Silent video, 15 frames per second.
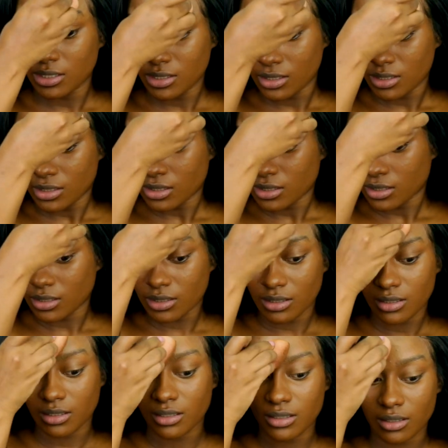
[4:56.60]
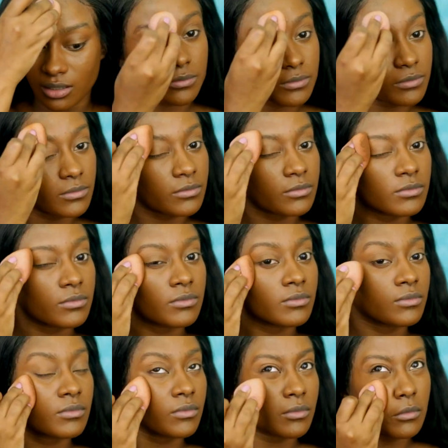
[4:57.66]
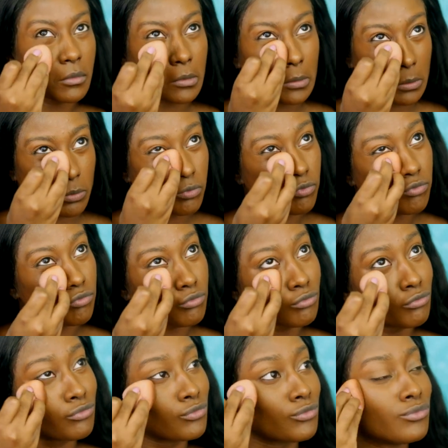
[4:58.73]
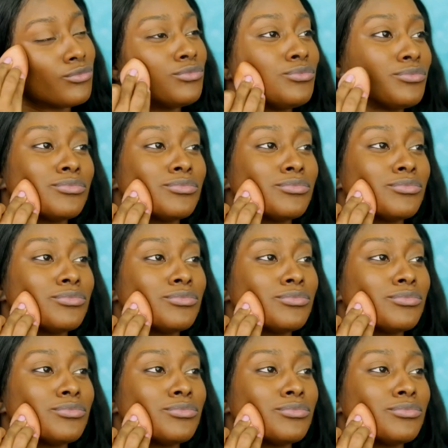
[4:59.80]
Nothing is said.